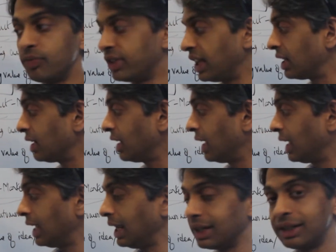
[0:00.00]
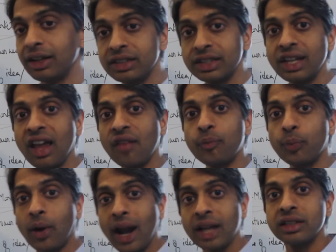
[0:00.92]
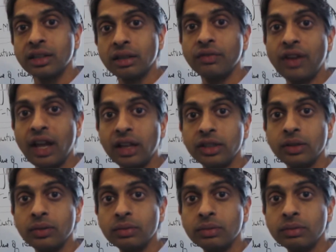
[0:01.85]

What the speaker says: then it doesn't have practical value.